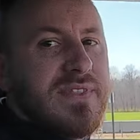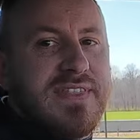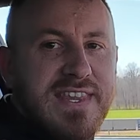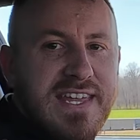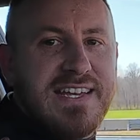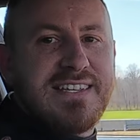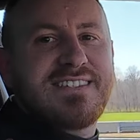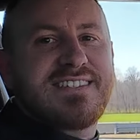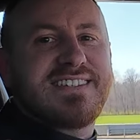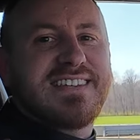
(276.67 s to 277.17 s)

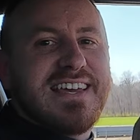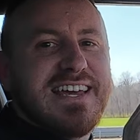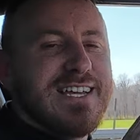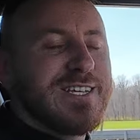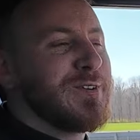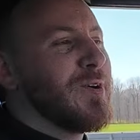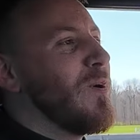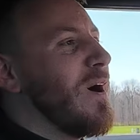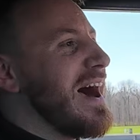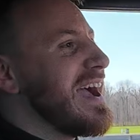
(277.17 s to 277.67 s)
This
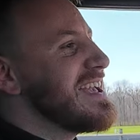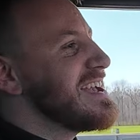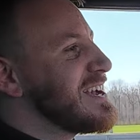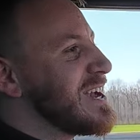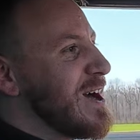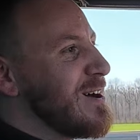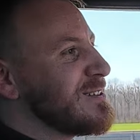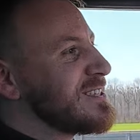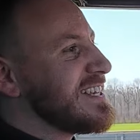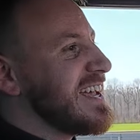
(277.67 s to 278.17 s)
is why you
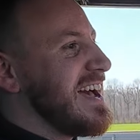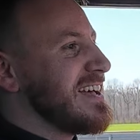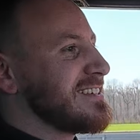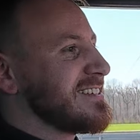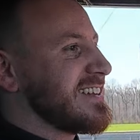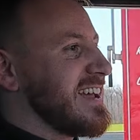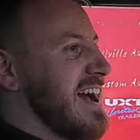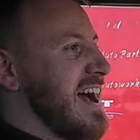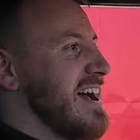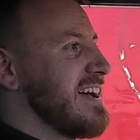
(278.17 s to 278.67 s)
go
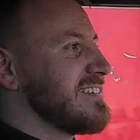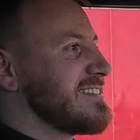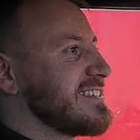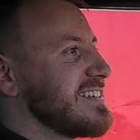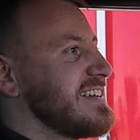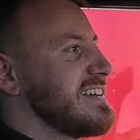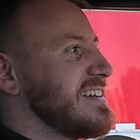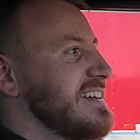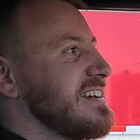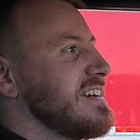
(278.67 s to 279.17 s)
test, guys.
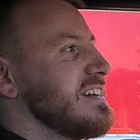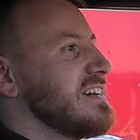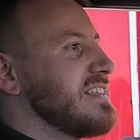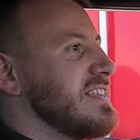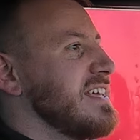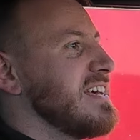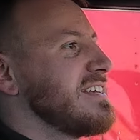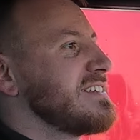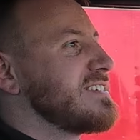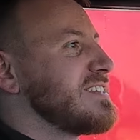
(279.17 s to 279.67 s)

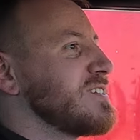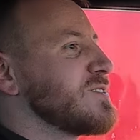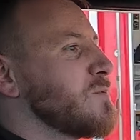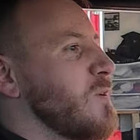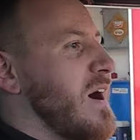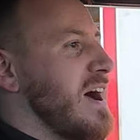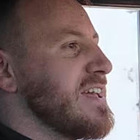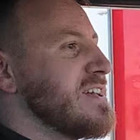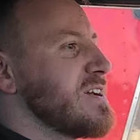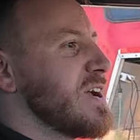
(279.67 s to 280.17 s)
This is
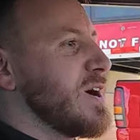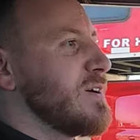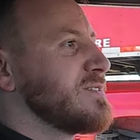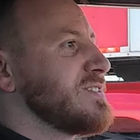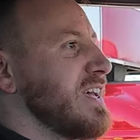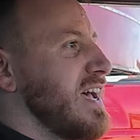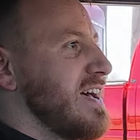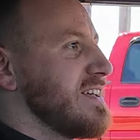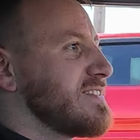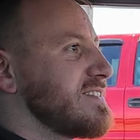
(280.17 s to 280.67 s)
why you go
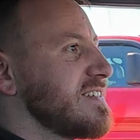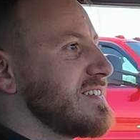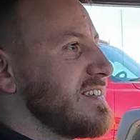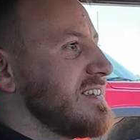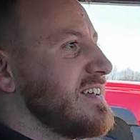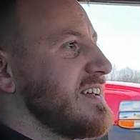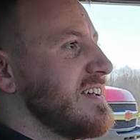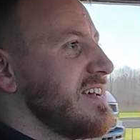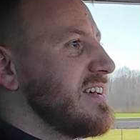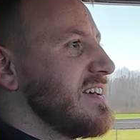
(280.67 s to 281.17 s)
test.
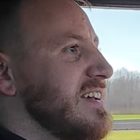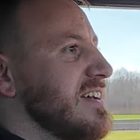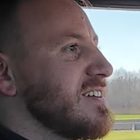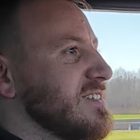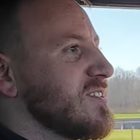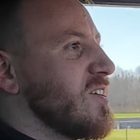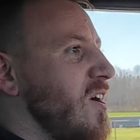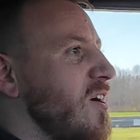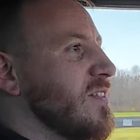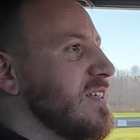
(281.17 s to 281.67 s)

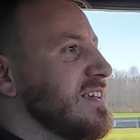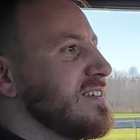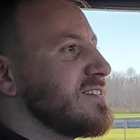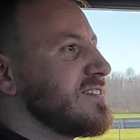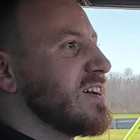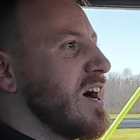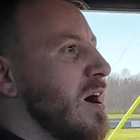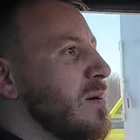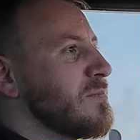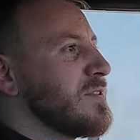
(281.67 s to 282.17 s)
Because all these
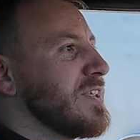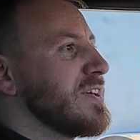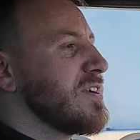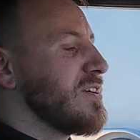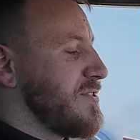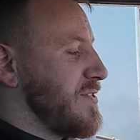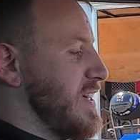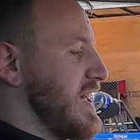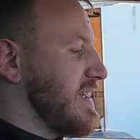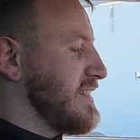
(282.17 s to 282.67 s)
dumb
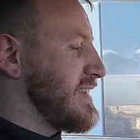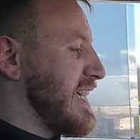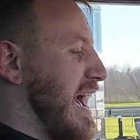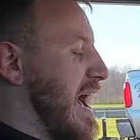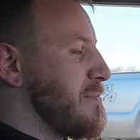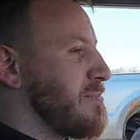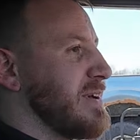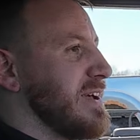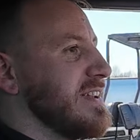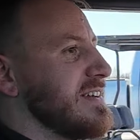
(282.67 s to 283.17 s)
little things
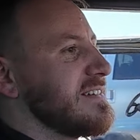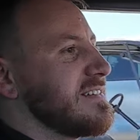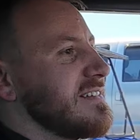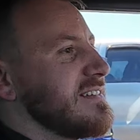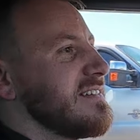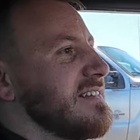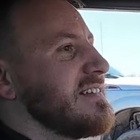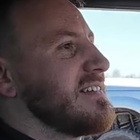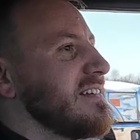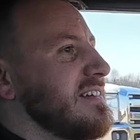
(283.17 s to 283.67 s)
happen.
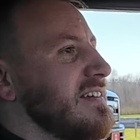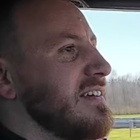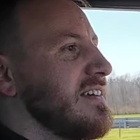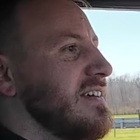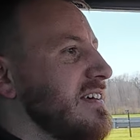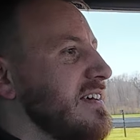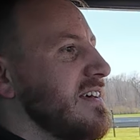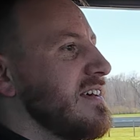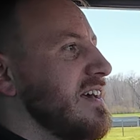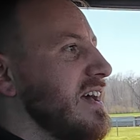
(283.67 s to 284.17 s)

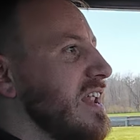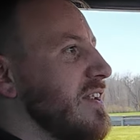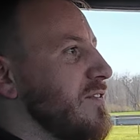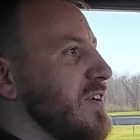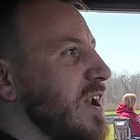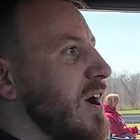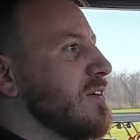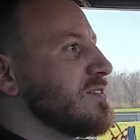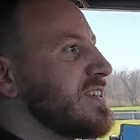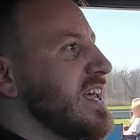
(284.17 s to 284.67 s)
And if
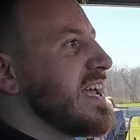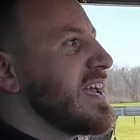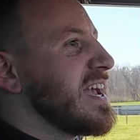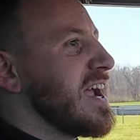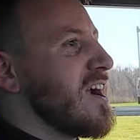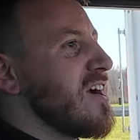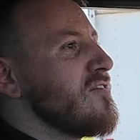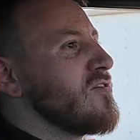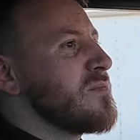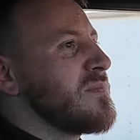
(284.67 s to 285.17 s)
you don't take
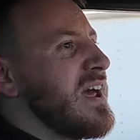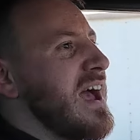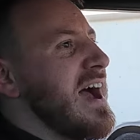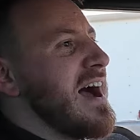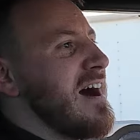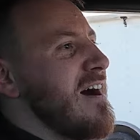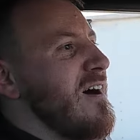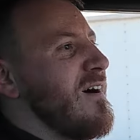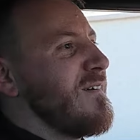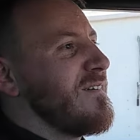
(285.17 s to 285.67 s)
care of them
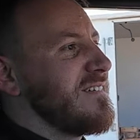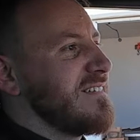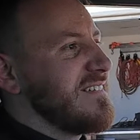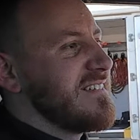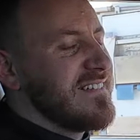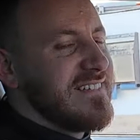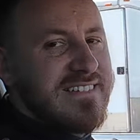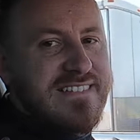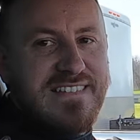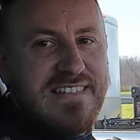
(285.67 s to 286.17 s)
now,
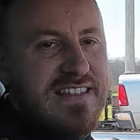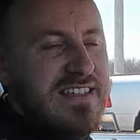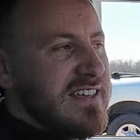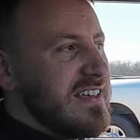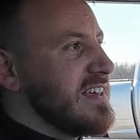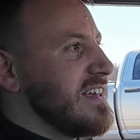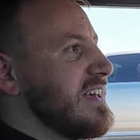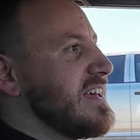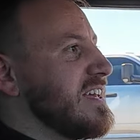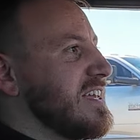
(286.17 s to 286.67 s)

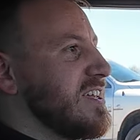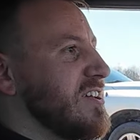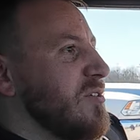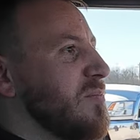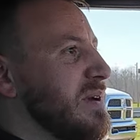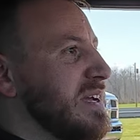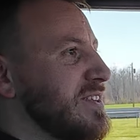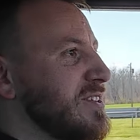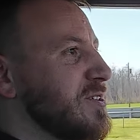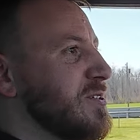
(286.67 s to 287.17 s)
you'll
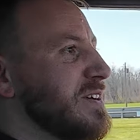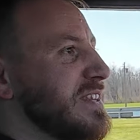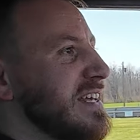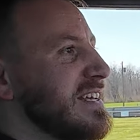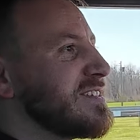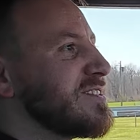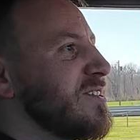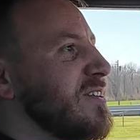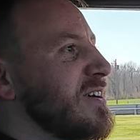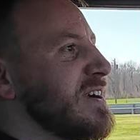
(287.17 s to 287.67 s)
be doing
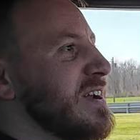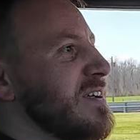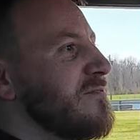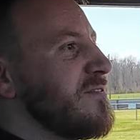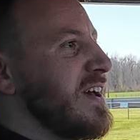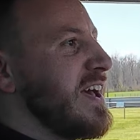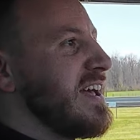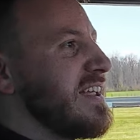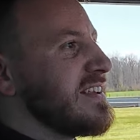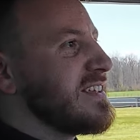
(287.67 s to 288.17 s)
this during an
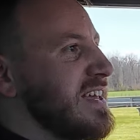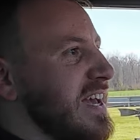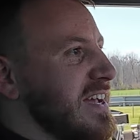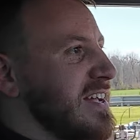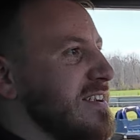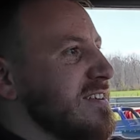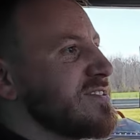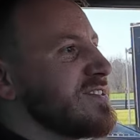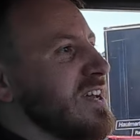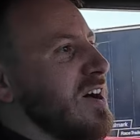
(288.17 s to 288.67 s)
event and
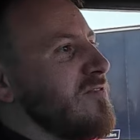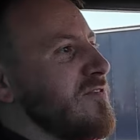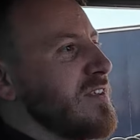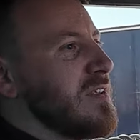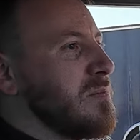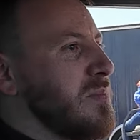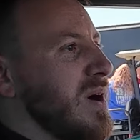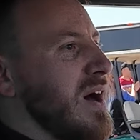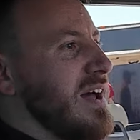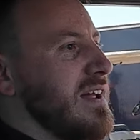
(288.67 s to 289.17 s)
kicking yourself in
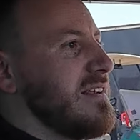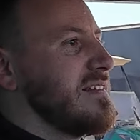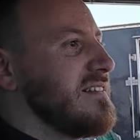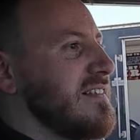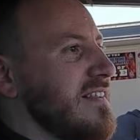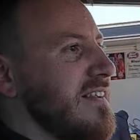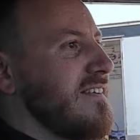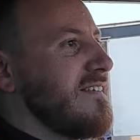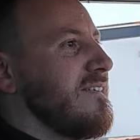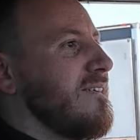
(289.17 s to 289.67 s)
the butt.
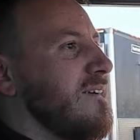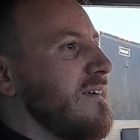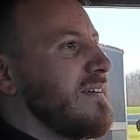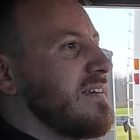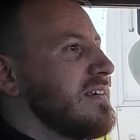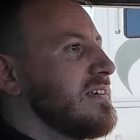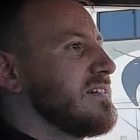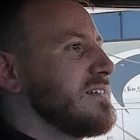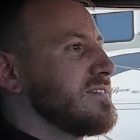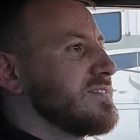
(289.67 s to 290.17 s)

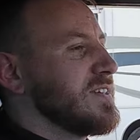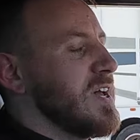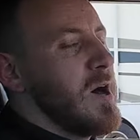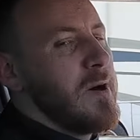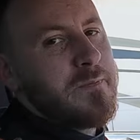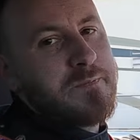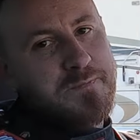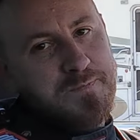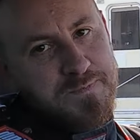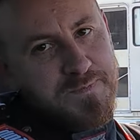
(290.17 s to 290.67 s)

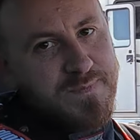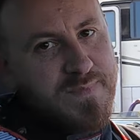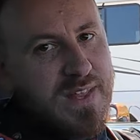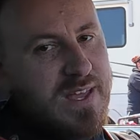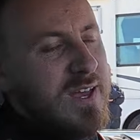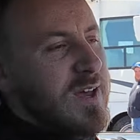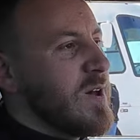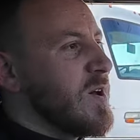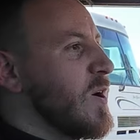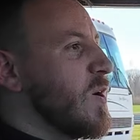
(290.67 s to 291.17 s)
So,
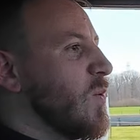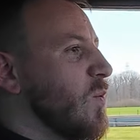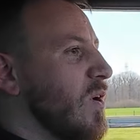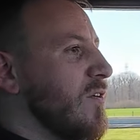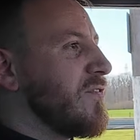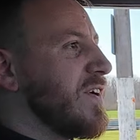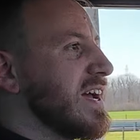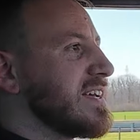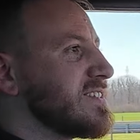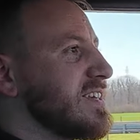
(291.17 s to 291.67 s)

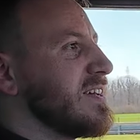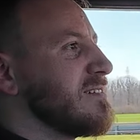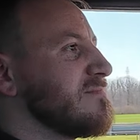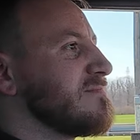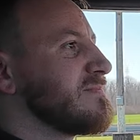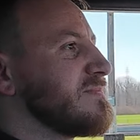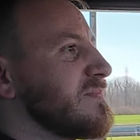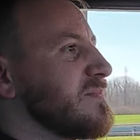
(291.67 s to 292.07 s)
we'll fix it.